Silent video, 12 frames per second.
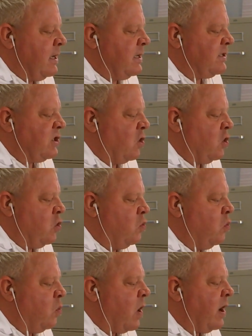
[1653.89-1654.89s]
So
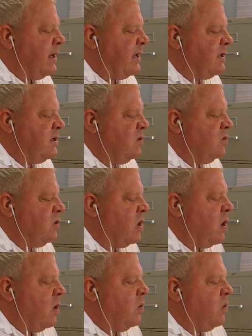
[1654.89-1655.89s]
you want to
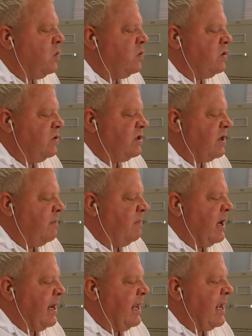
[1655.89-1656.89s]
go to
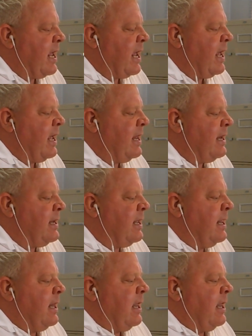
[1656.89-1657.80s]
somebody, and